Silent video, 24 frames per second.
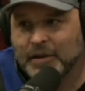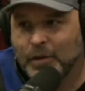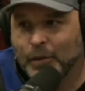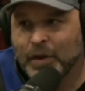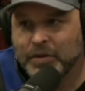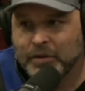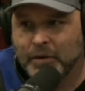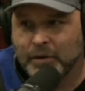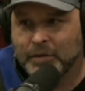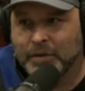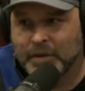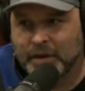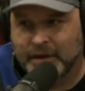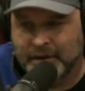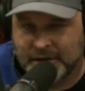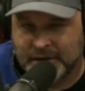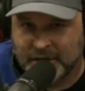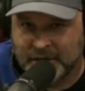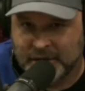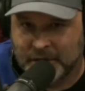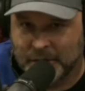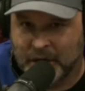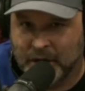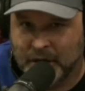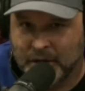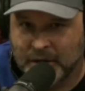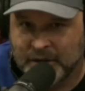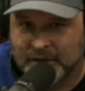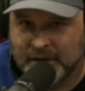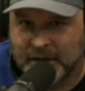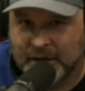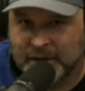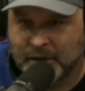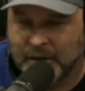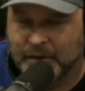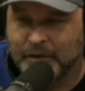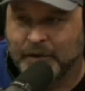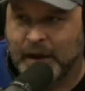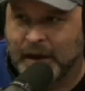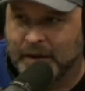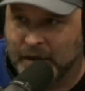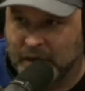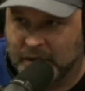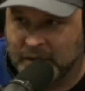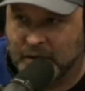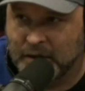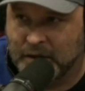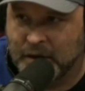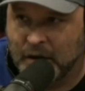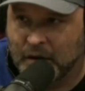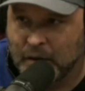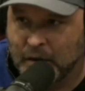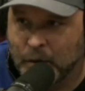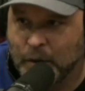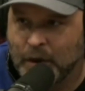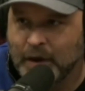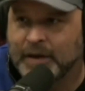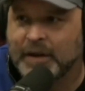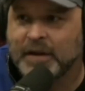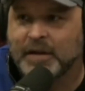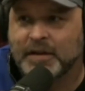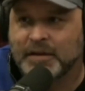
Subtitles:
The one they're releasing tomorrow is like their $500 one,